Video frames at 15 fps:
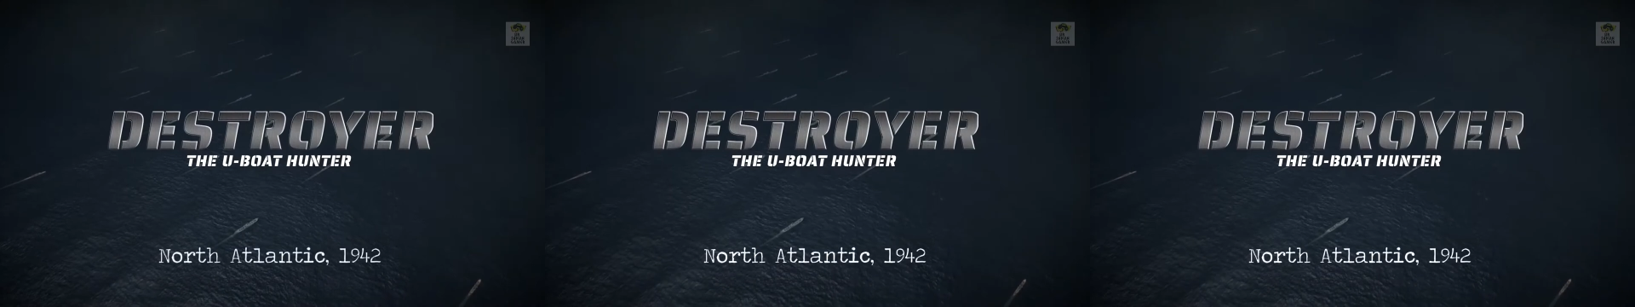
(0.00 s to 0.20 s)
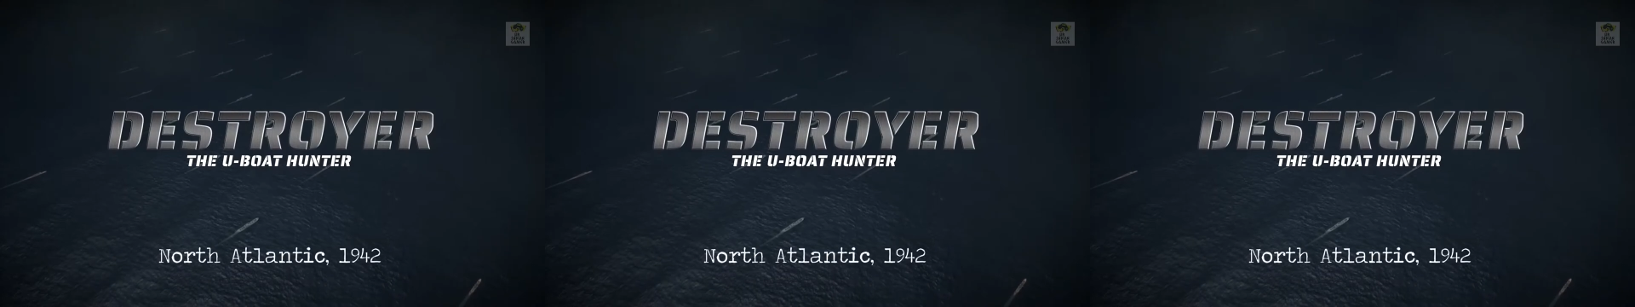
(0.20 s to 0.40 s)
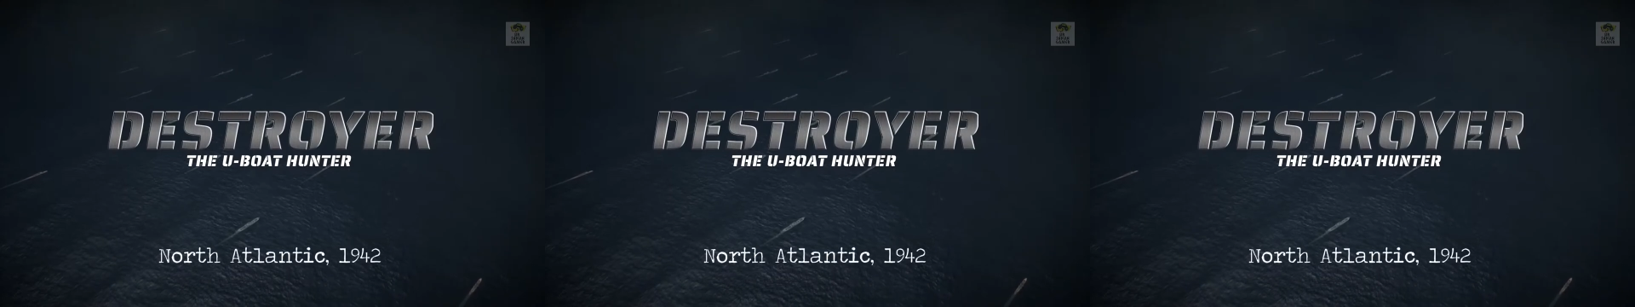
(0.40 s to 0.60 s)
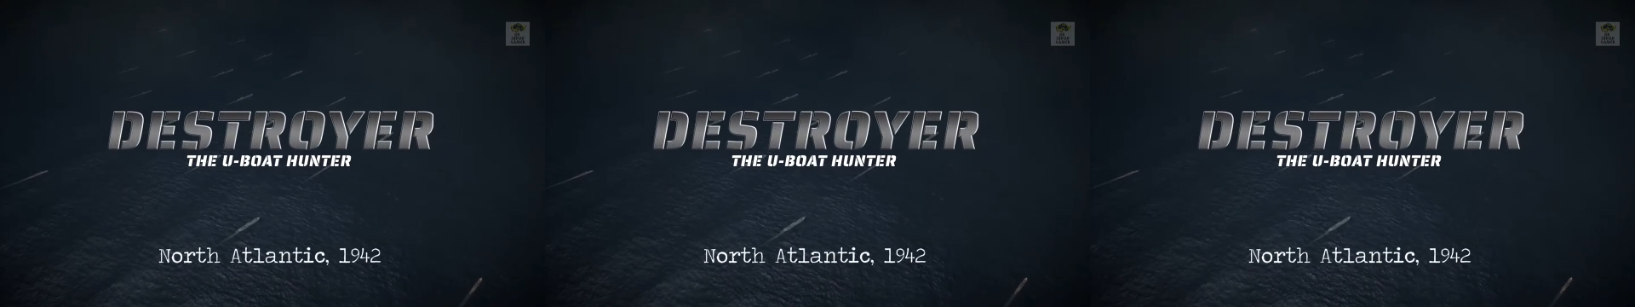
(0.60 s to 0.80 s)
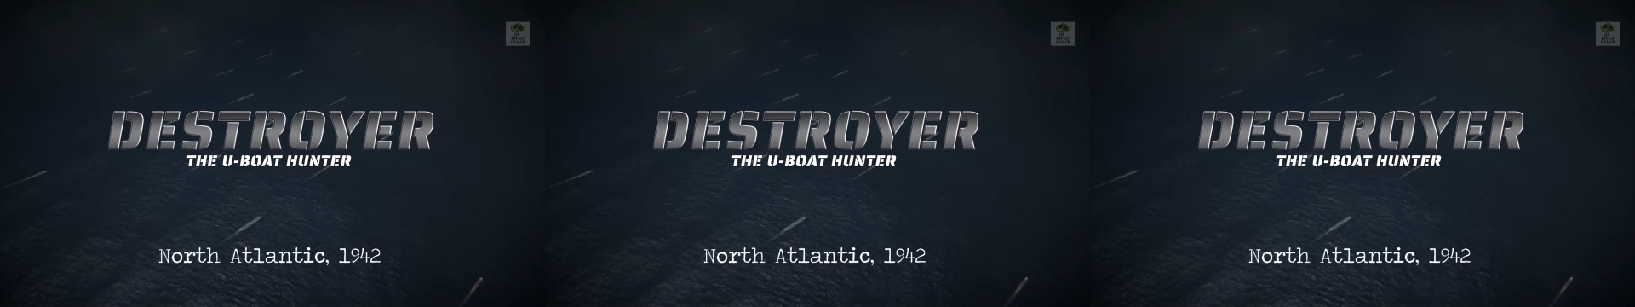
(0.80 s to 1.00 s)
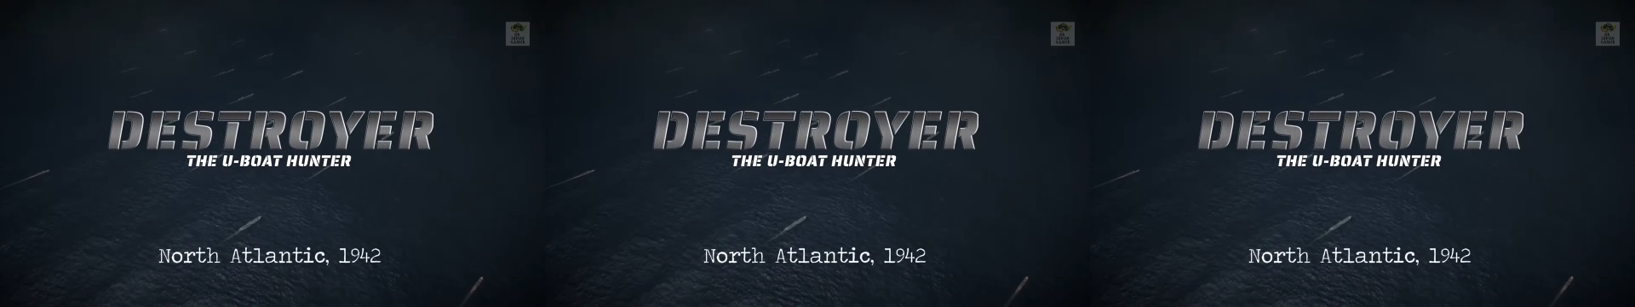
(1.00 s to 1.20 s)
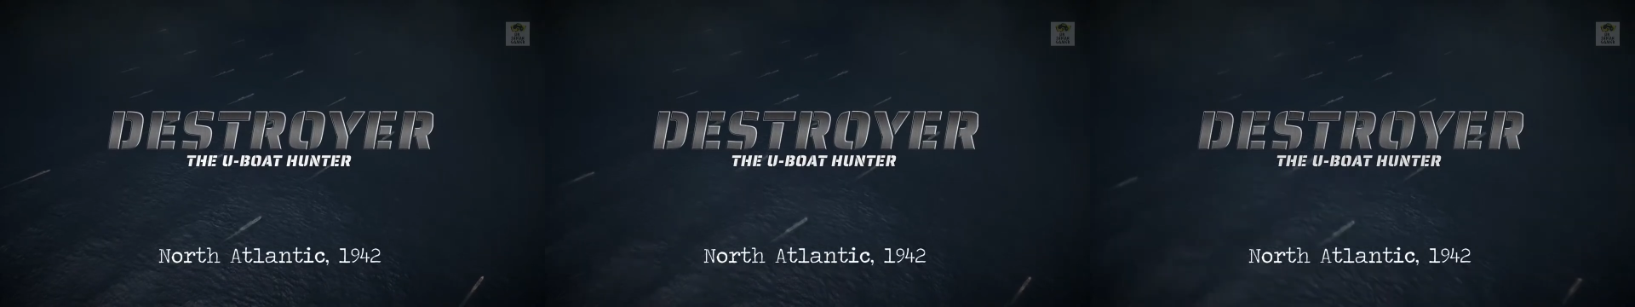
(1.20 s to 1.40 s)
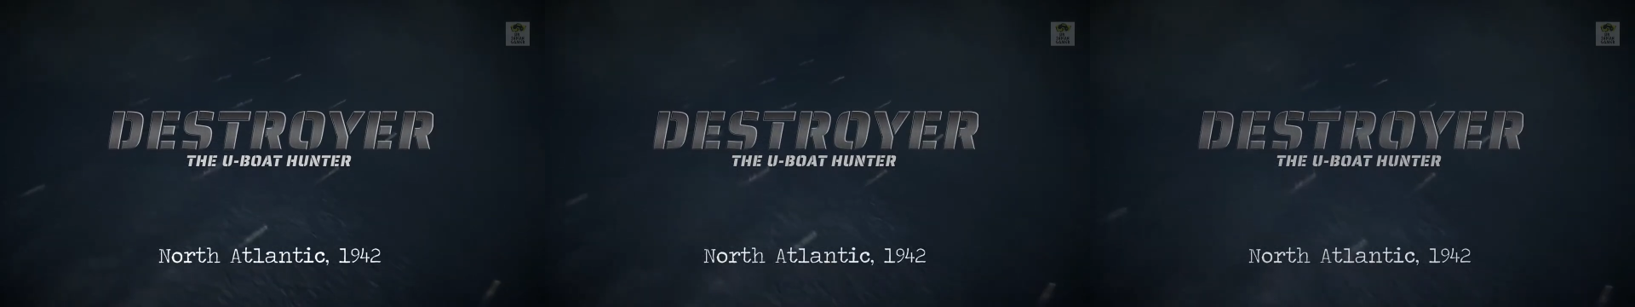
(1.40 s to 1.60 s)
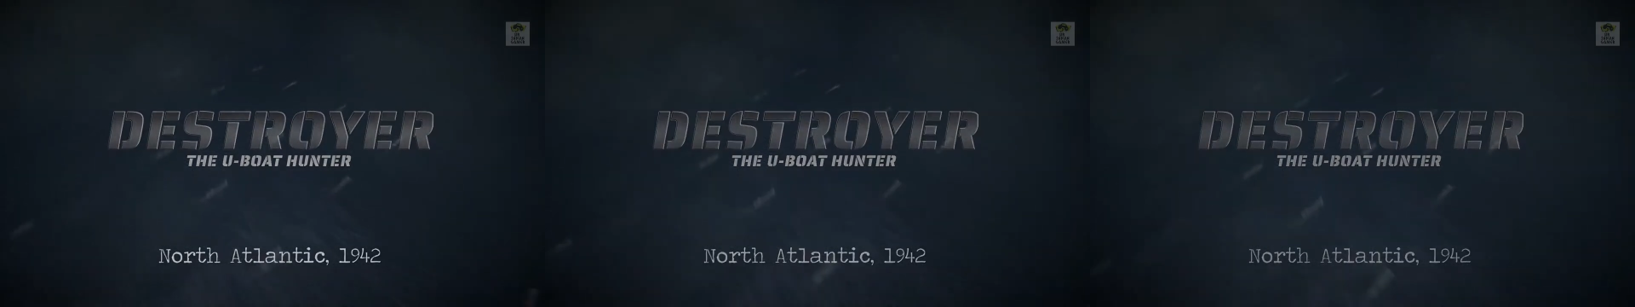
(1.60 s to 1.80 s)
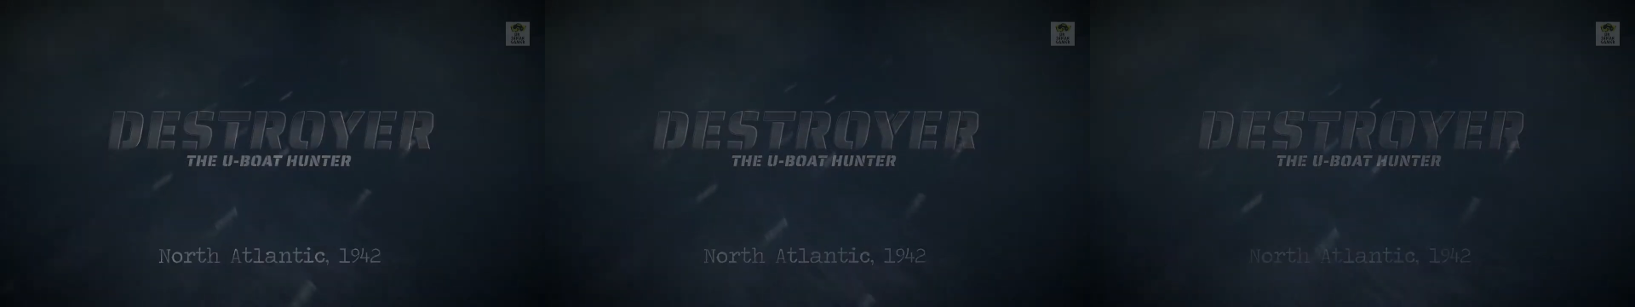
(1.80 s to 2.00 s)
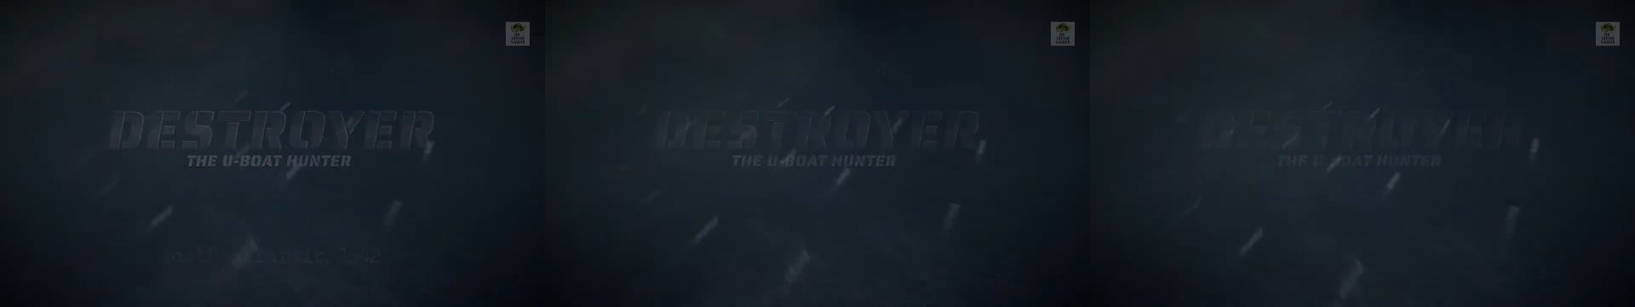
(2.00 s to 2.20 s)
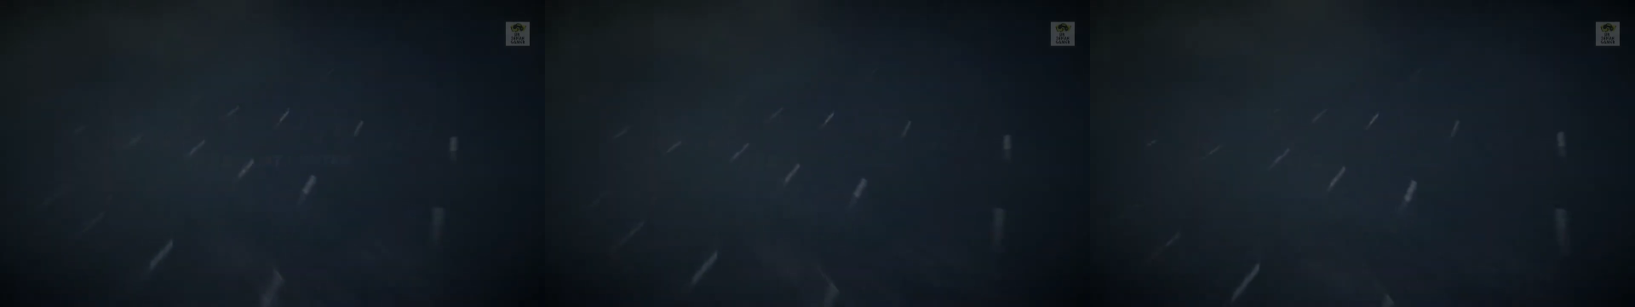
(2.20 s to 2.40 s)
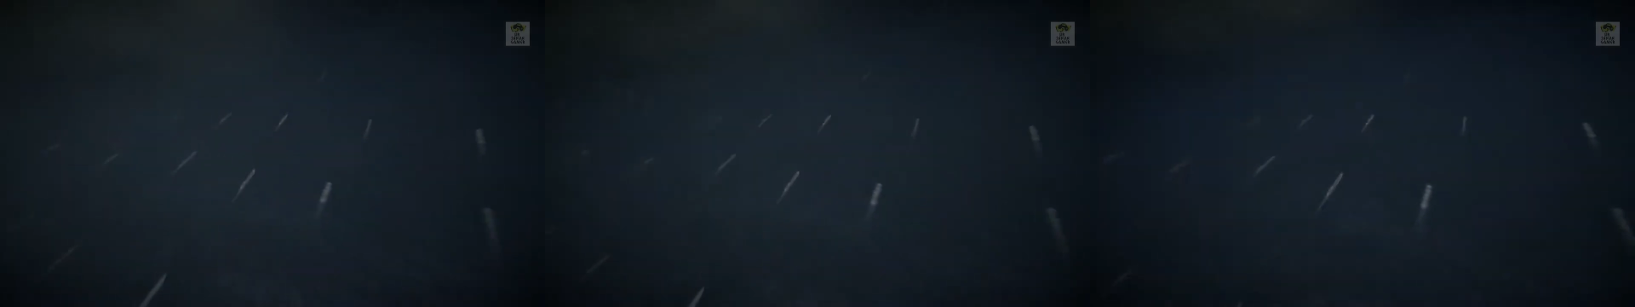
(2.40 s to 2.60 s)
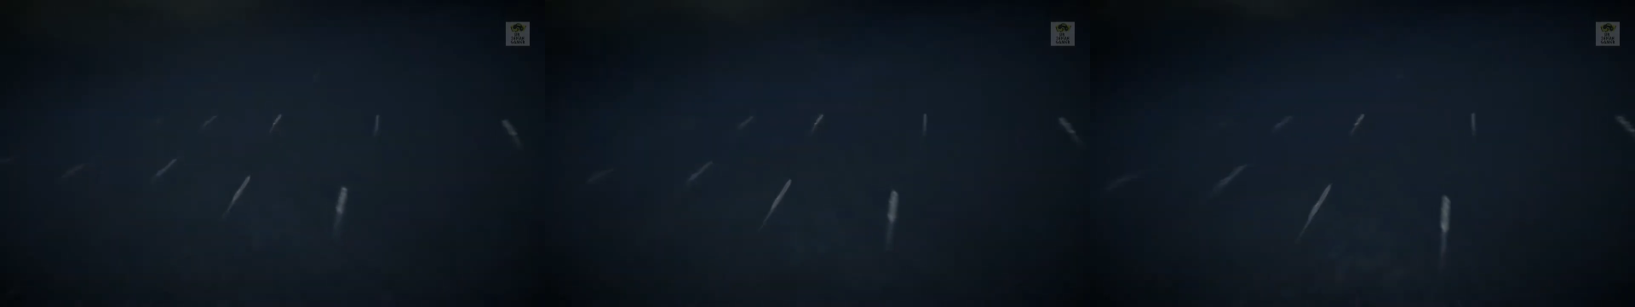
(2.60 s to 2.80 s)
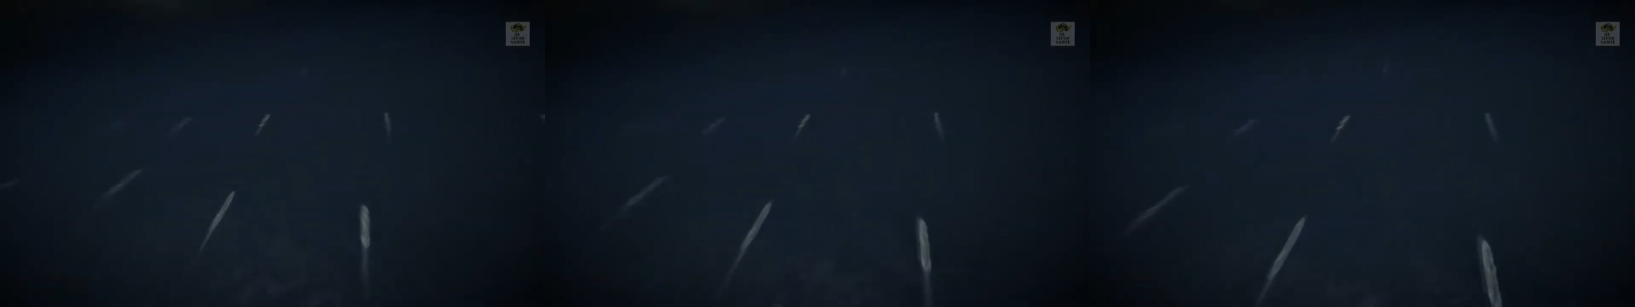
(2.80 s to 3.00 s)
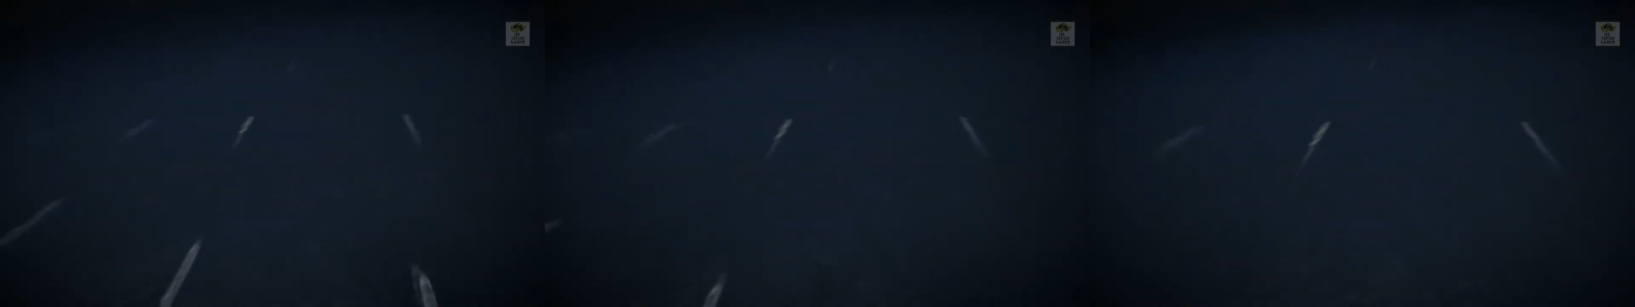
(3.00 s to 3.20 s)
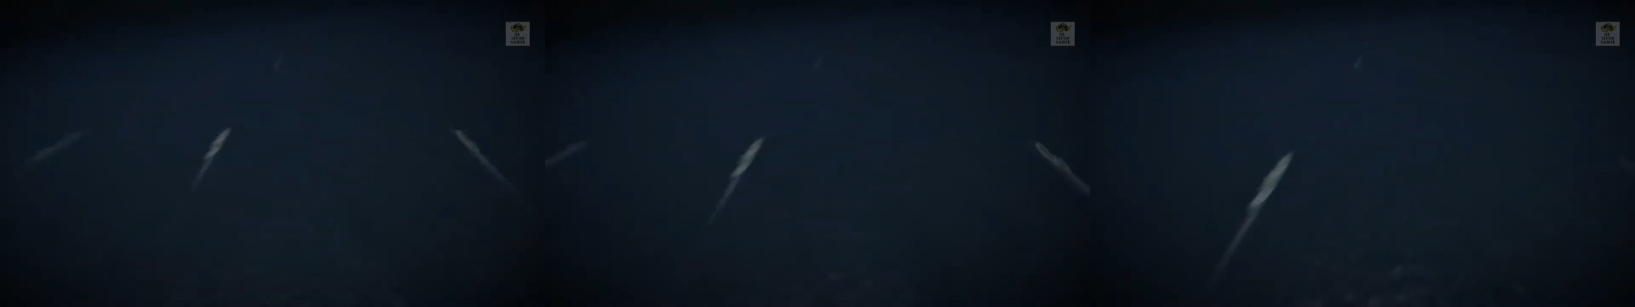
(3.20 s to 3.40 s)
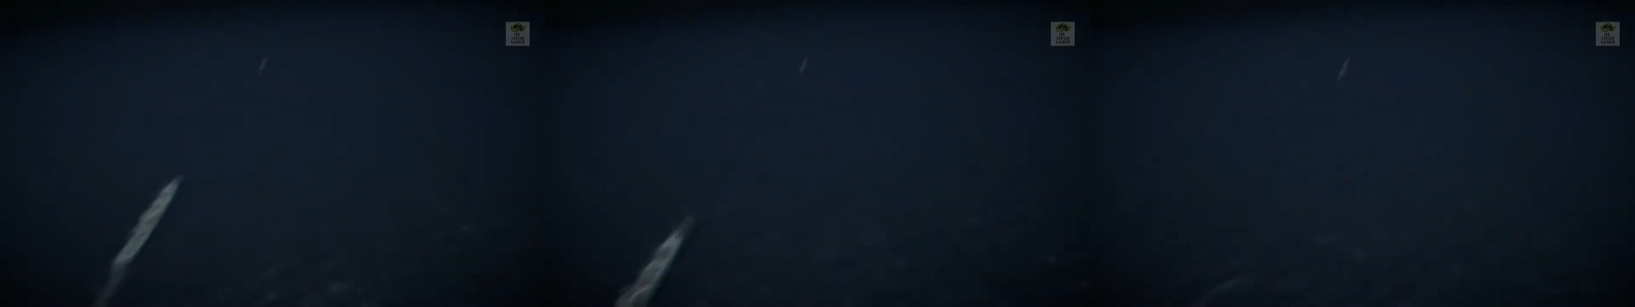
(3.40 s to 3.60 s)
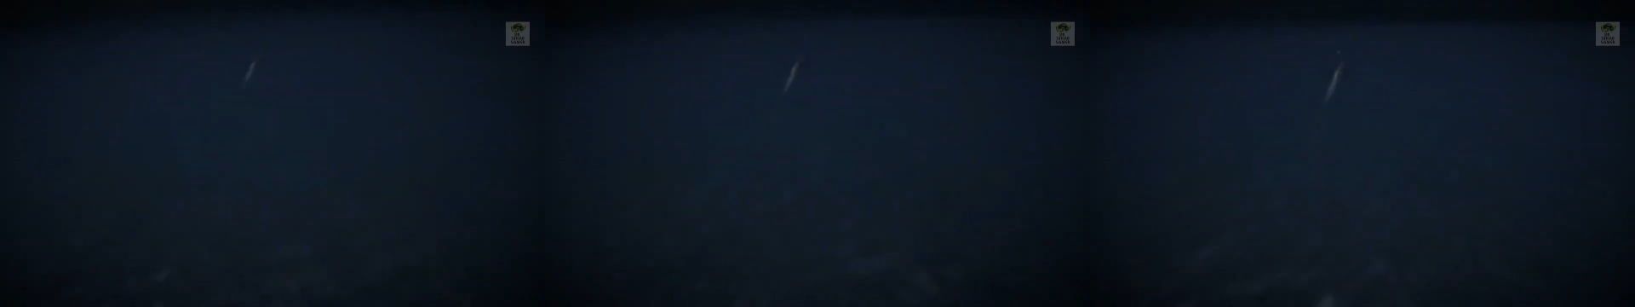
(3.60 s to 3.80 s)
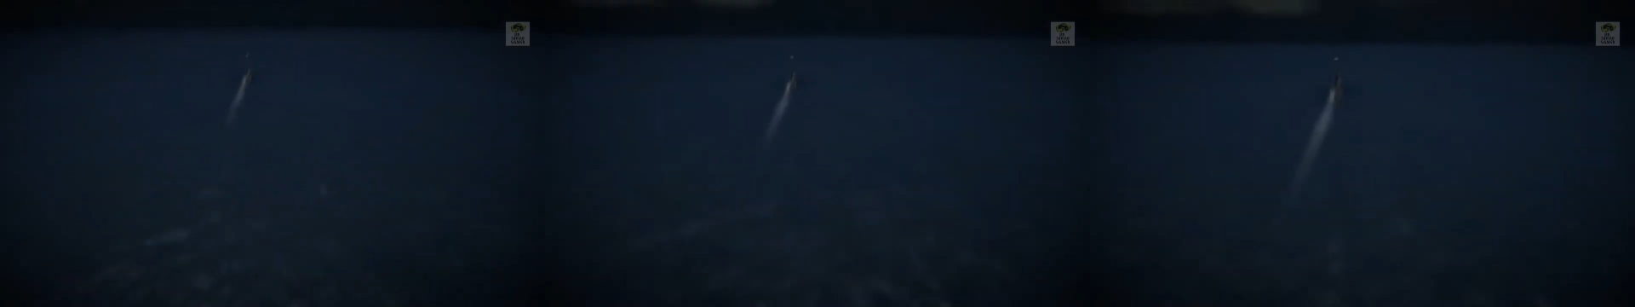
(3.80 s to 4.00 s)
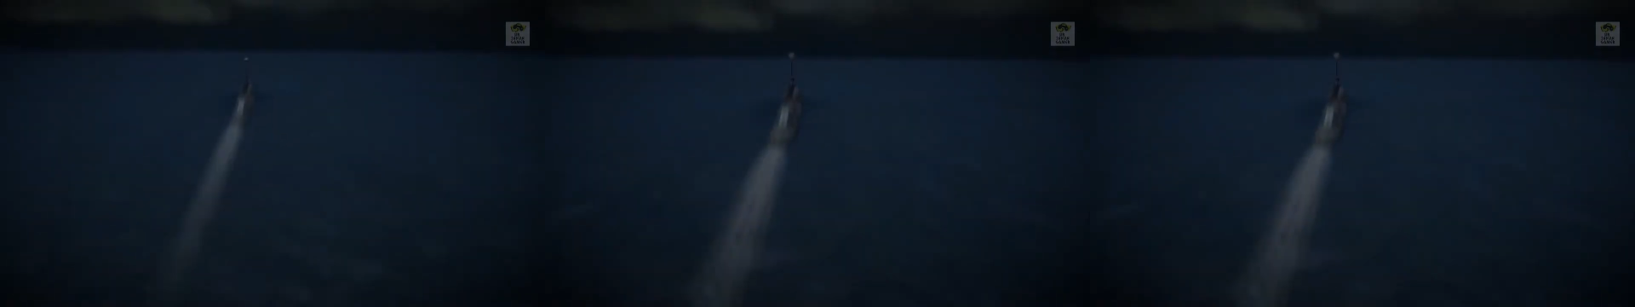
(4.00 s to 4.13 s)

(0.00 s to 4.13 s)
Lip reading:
No face is visible, so there are no lips to read.